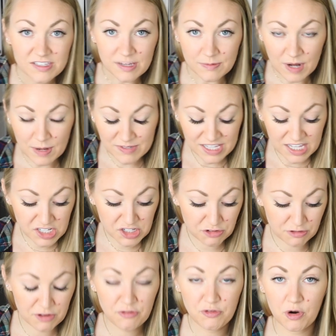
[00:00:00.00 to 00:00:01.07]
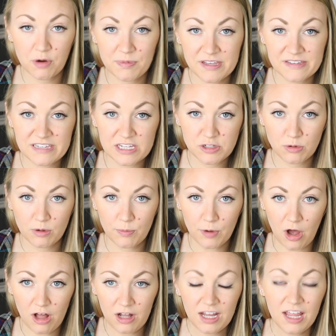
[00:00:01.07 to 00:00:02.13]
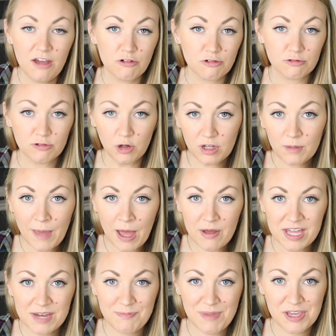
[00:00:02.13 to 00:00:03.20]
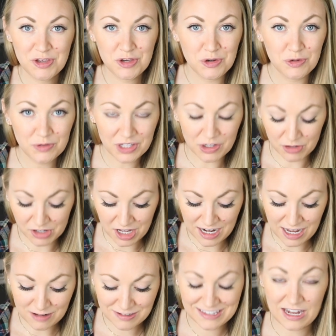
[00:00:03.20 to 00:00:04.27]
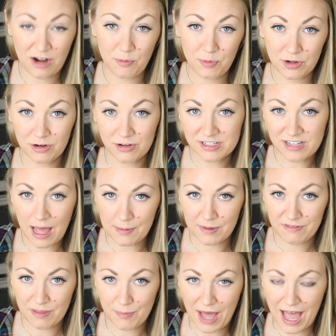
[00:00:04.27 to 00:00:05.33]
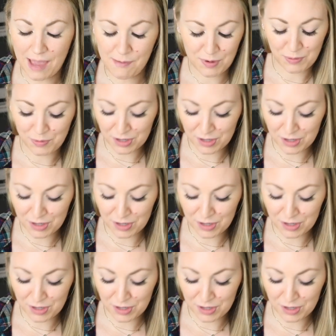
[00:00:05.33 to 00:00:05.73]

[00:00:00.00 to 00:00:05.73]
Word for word: Sometimes I like to reform these into a ball, roll them out, and make cute little cutouts that I'll put on top of the pie, but